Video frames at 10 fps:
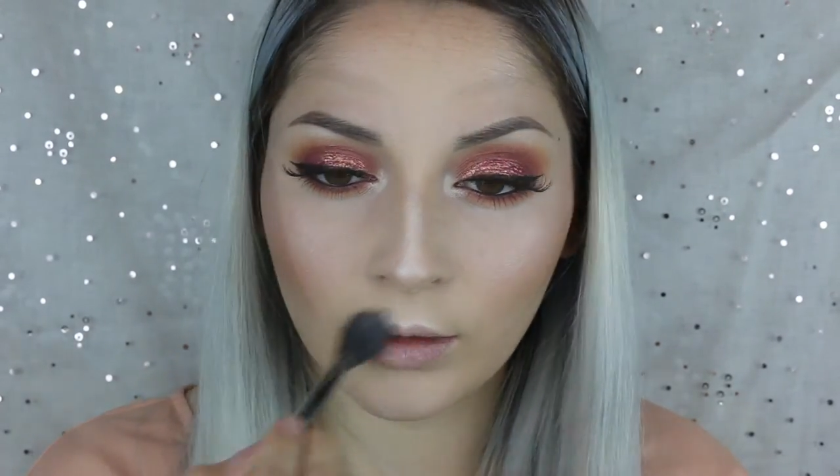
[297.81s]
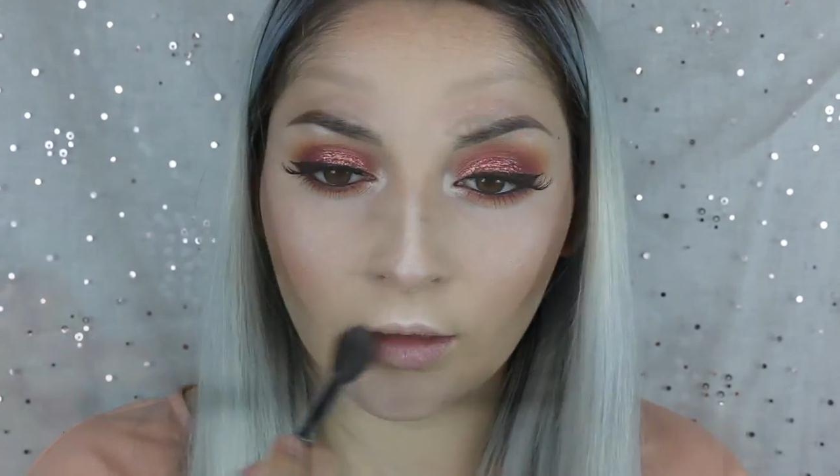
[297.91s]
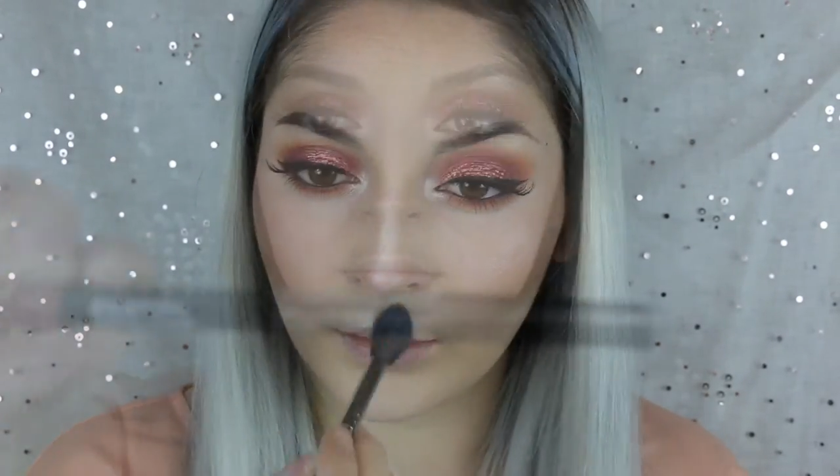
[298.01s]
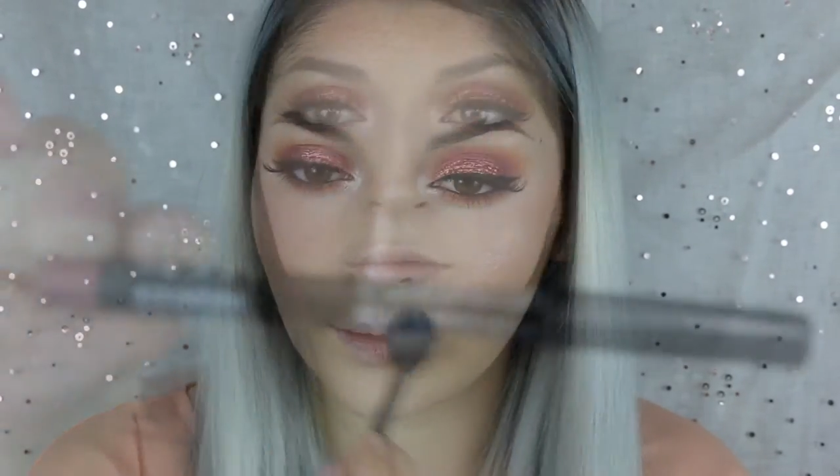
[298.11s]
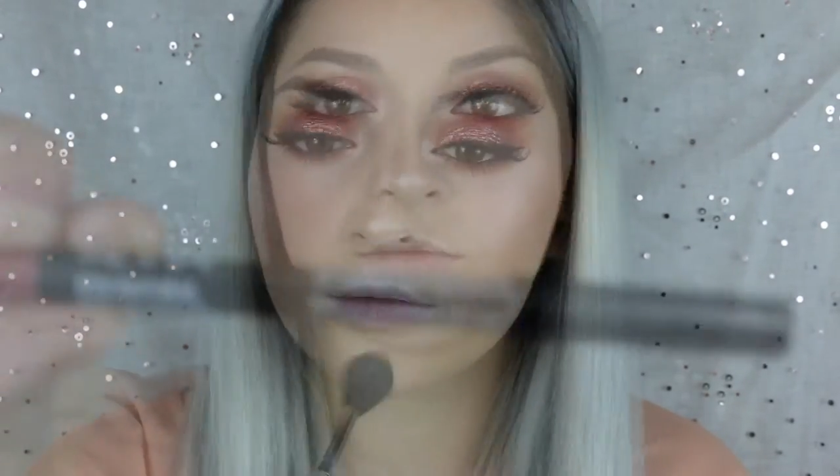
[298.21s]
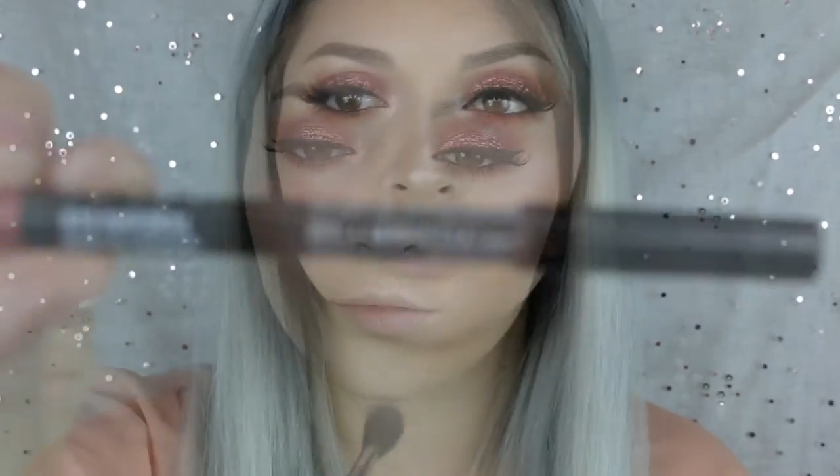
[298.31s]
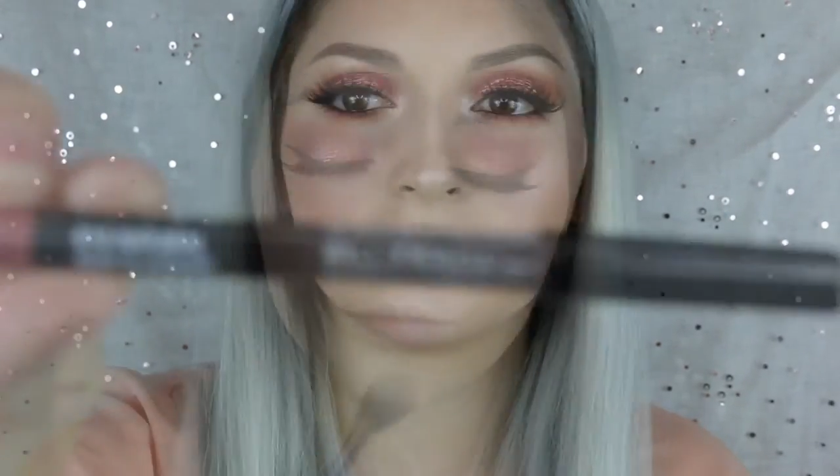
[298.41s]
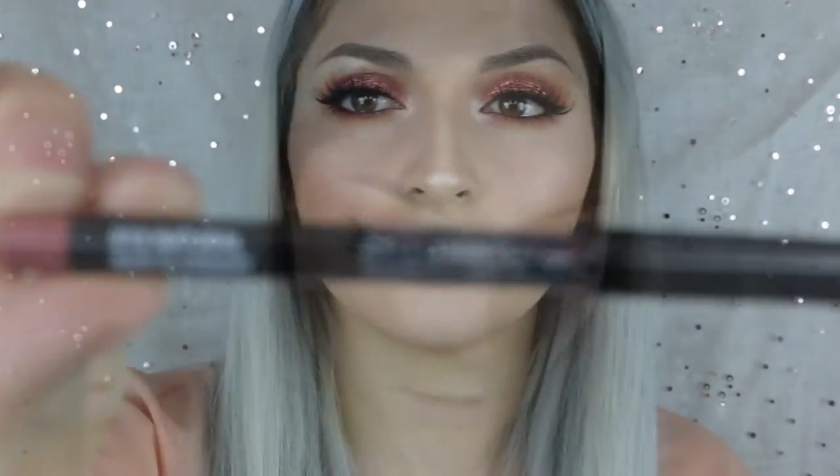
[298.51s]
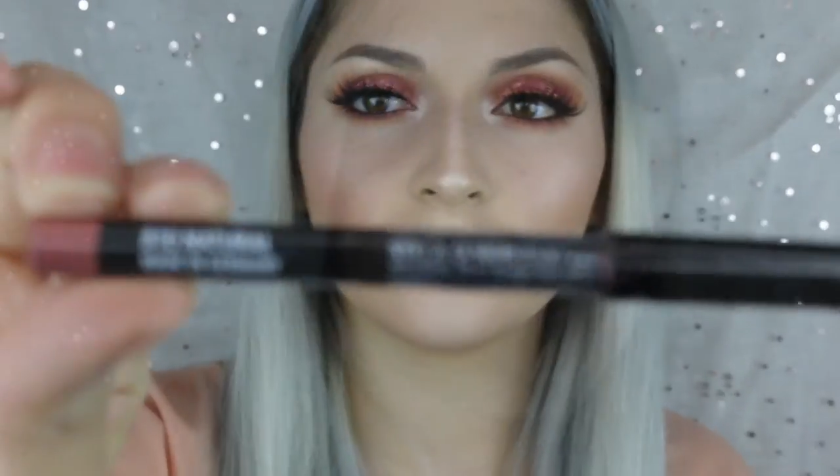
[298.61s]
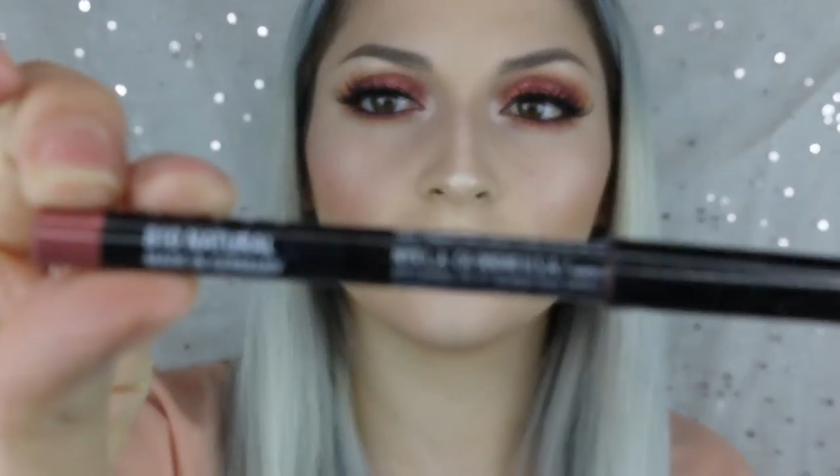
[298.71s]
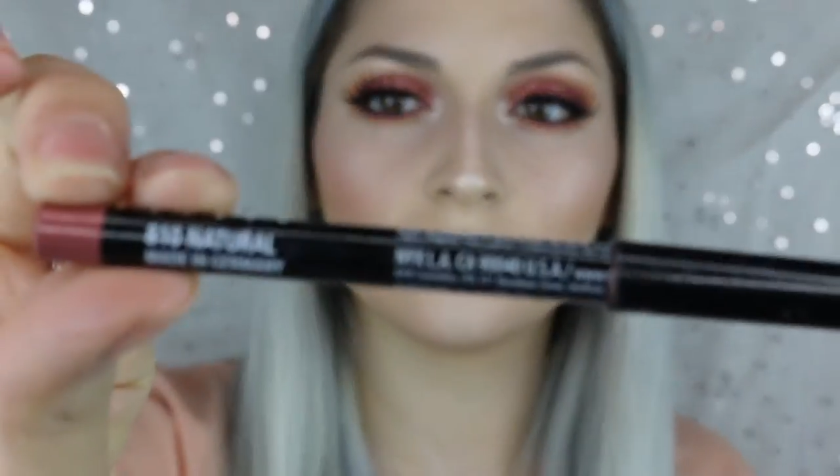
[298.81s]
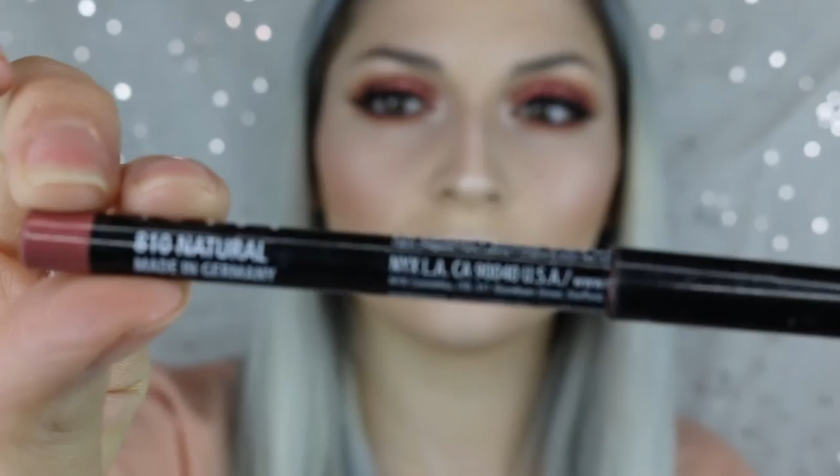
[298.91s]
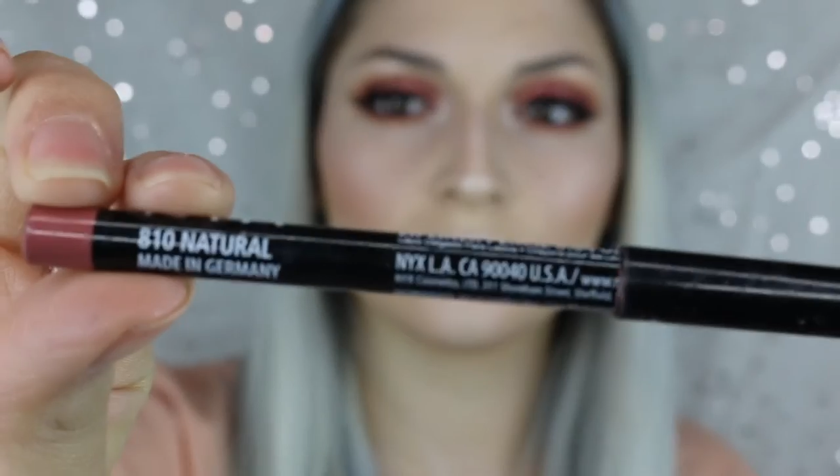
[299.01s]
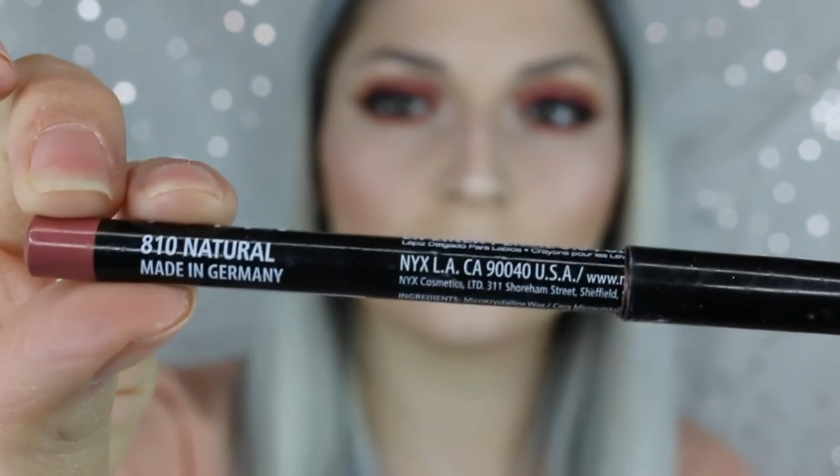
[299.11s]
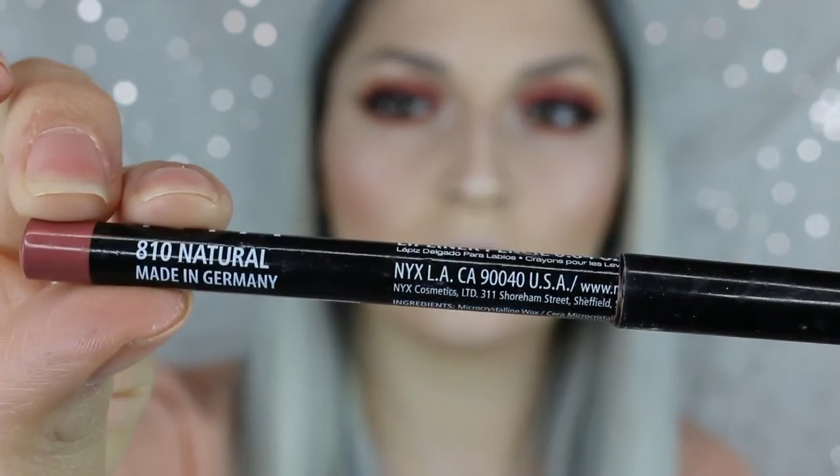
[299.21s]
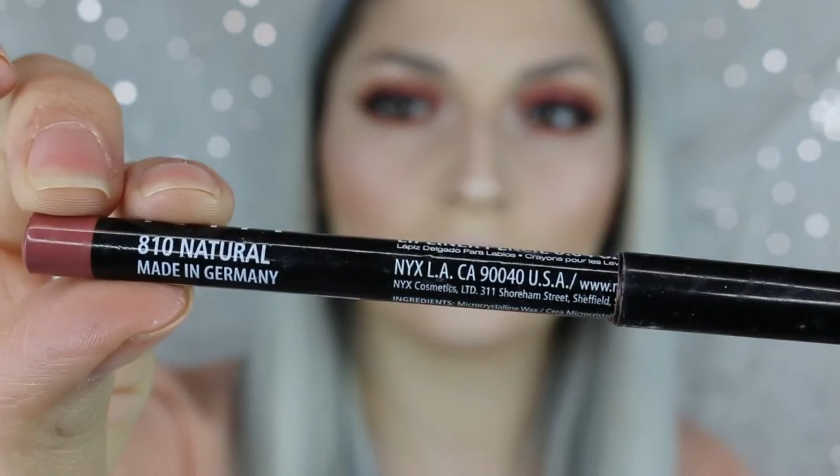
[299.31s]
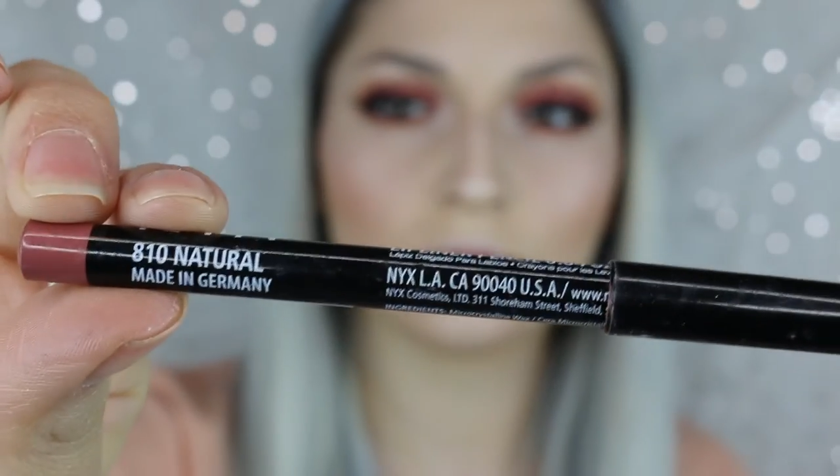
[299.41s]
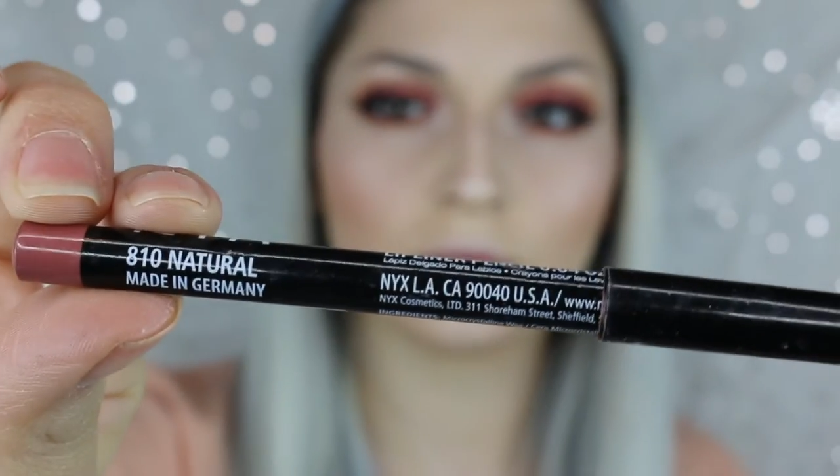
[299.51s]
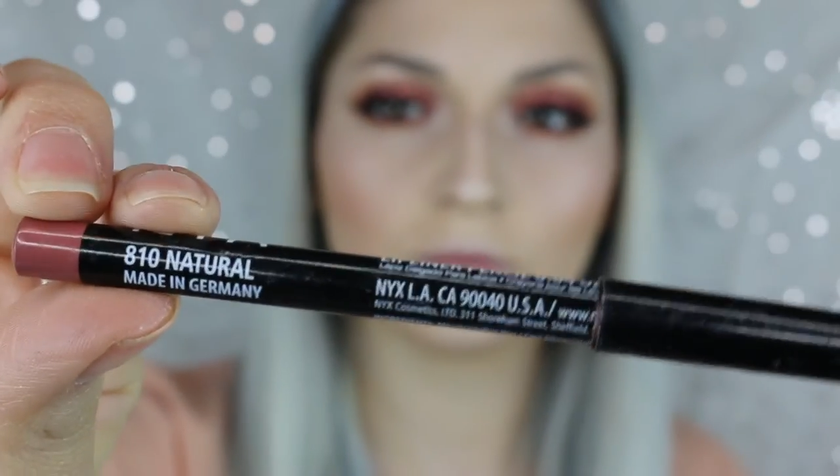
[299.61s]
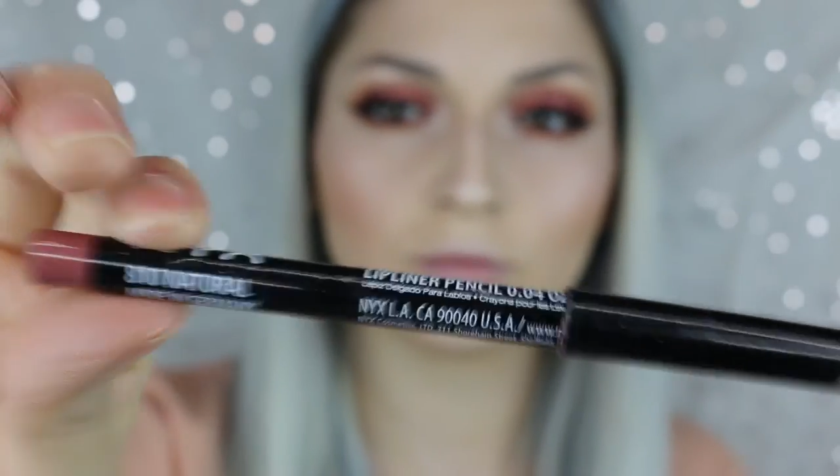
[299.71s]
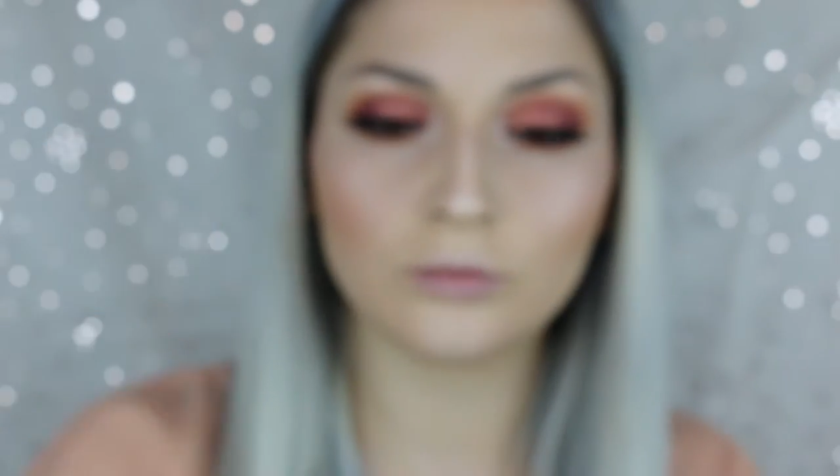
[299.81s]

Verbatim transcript: um, liquid eyeliner.